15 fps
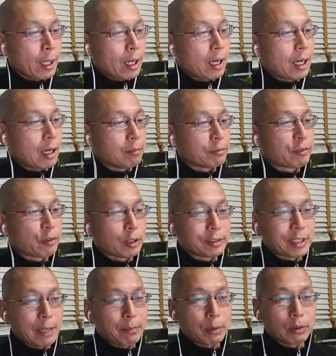For
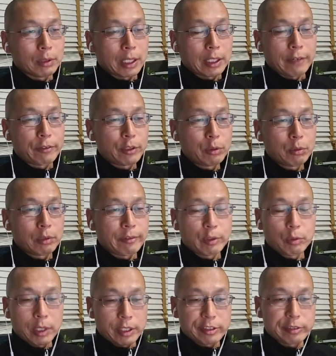example, like if you
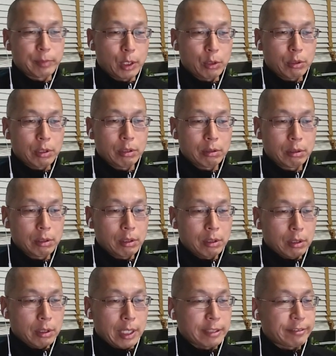want to smoke,
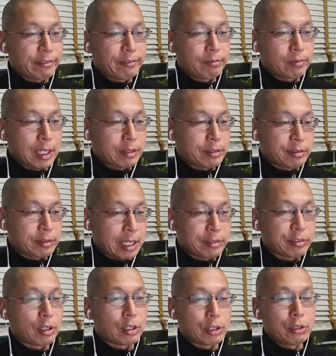that's
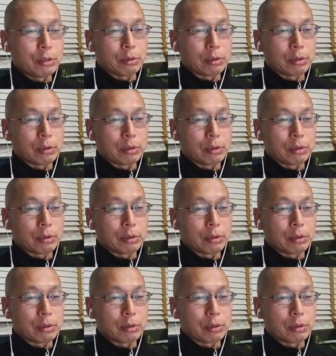on you.